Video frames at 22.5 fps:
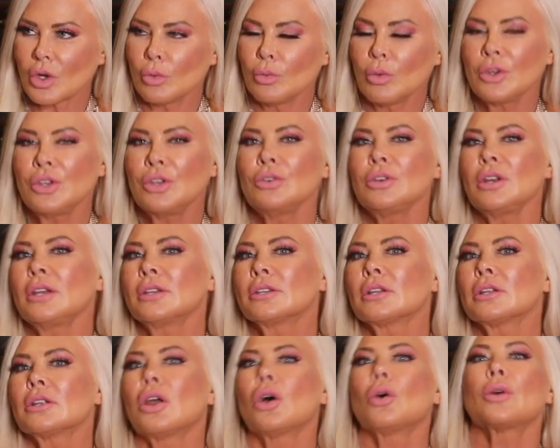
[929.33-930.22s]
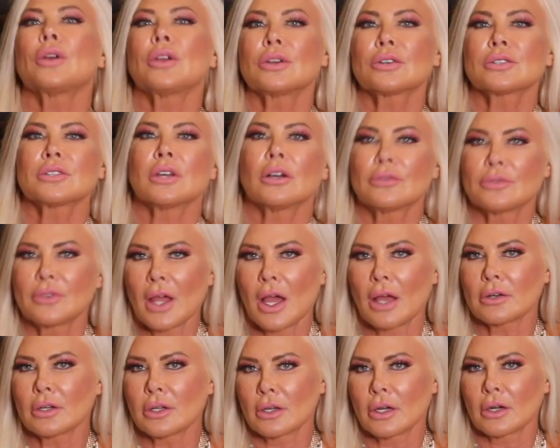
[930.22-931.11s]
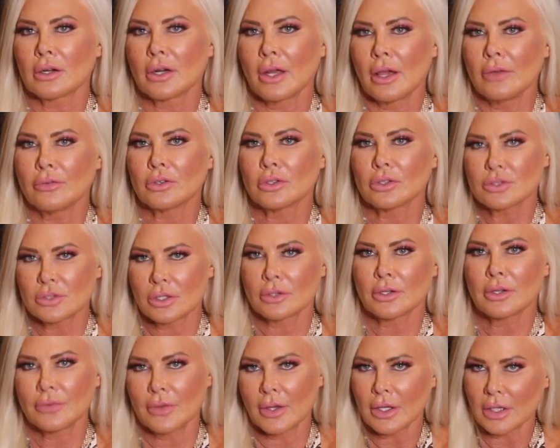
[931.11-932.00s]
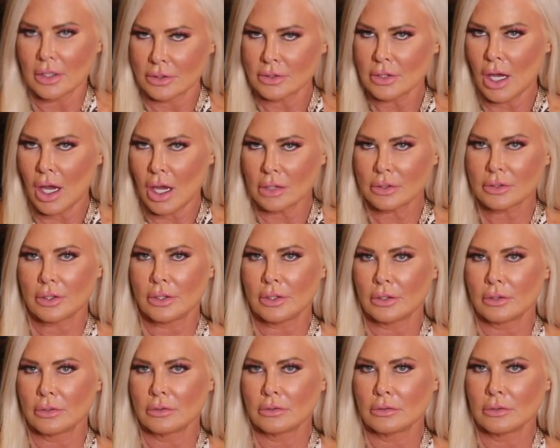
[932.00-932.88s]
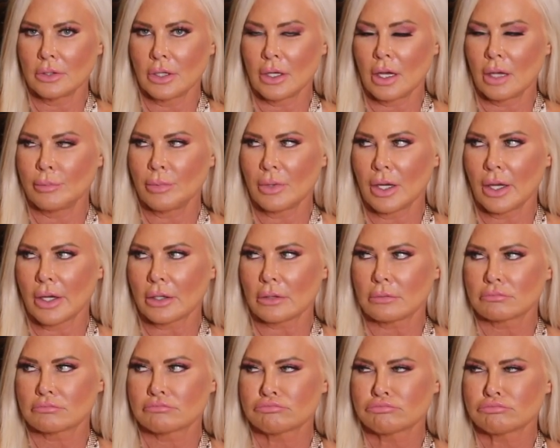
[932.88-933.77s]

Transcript: well, you need to lower yourself down to their level so that they can talk to you. And I'd be like,